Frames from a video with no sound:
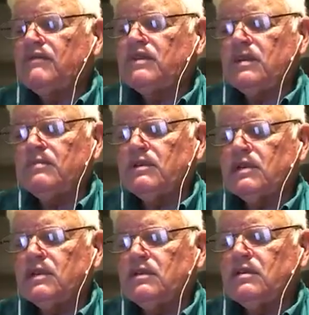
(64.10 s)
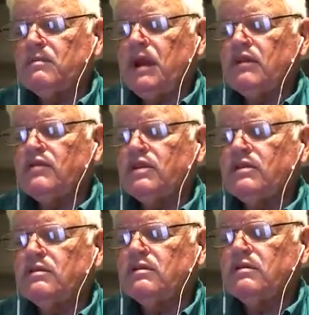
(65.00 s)
of separate things about
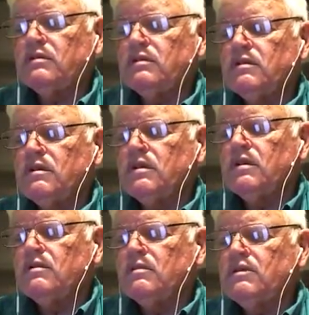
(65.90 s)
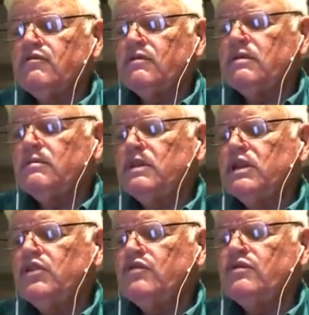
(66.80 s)
you, which really
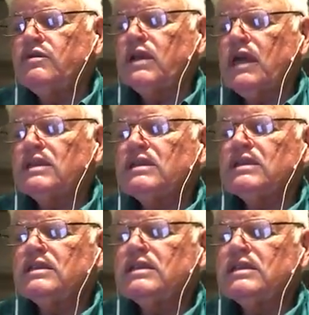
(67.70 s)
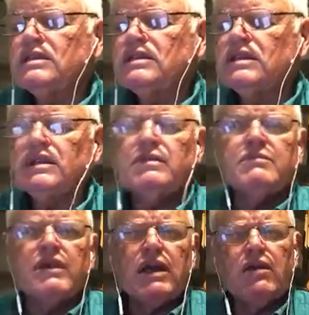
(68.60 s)
means you do not see
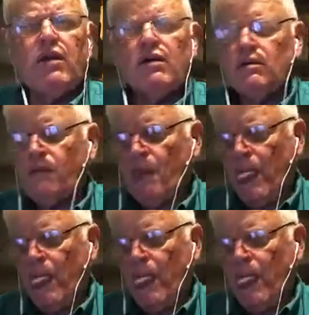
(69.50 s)
them at all.